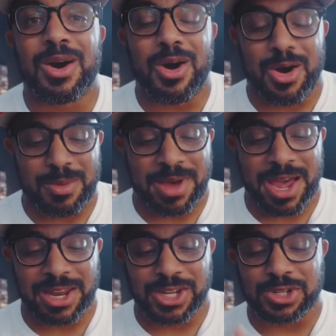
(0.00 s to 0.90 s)
on
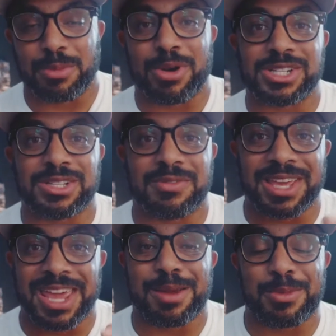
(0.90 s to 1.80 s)
my initial impressions of a
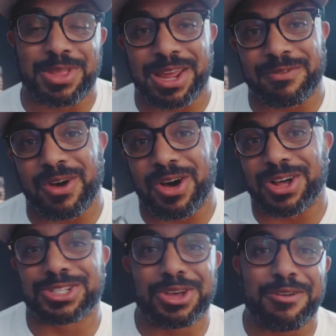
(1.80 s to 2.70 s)
camera that I've
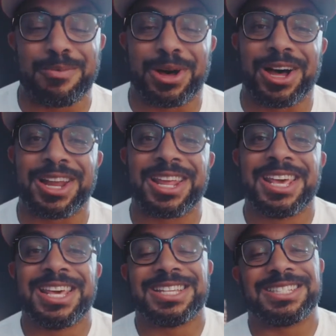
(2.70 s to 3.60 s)
also have bought
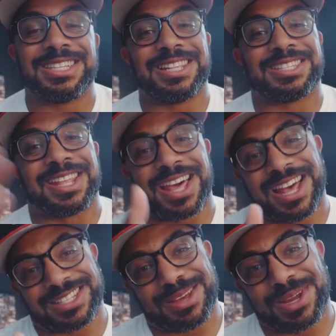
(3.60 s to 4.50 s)
since the
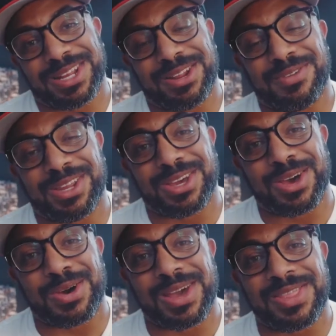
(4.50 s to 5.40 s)
last time I did a
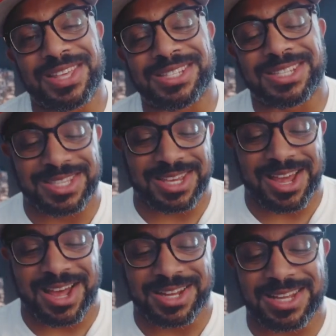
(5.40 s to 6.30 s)
video, and this is the
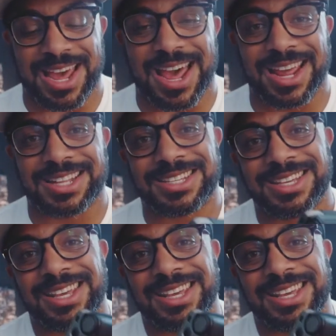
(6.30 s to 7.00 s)
Contact